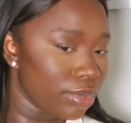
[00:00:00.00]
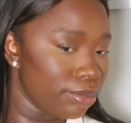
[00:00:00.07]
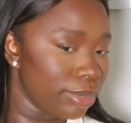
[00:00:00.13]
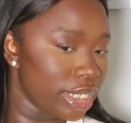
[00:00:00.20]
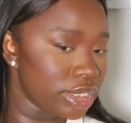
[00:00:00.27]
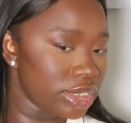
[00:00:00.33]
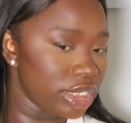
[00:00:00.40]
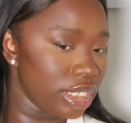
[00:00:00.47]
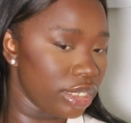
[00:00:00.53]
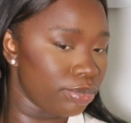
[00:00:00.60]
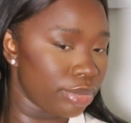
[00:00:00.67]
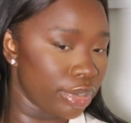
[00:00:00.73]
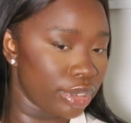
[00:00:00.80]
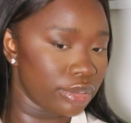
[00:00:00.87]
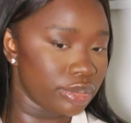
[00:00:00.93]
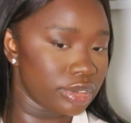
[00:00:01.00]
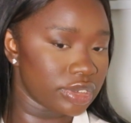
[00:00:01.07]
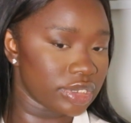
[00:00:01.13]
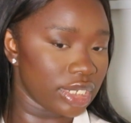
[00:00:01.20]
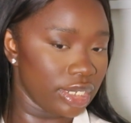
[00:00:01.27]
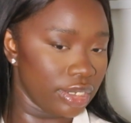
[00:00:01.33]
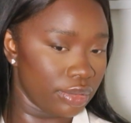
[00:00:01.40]
my
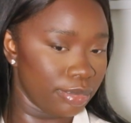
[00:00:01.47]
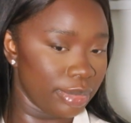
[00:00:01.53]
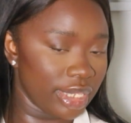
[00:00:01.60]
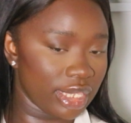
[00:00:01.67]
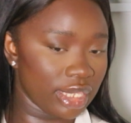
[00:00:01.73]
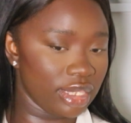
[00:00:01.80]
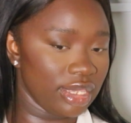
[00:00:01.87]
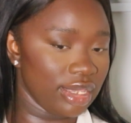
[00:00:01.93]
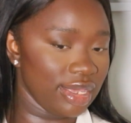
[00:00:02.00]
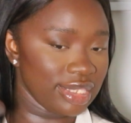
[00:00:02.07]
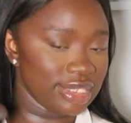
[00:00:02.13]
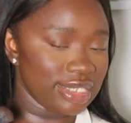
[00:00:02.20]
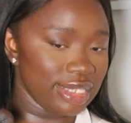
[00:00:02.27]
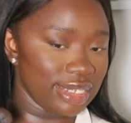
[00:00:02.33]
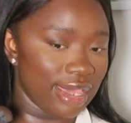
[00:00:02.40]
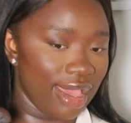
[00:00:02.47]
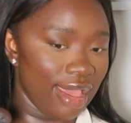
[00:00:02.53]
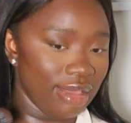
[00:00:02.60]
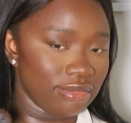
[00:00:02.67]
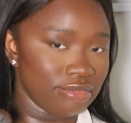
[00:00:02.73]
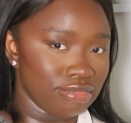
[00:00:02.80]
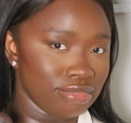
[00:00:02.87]
cheekbones a little bit. Can you guys see
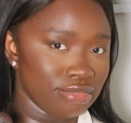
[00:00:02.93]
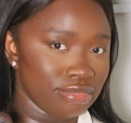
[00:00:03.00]
that?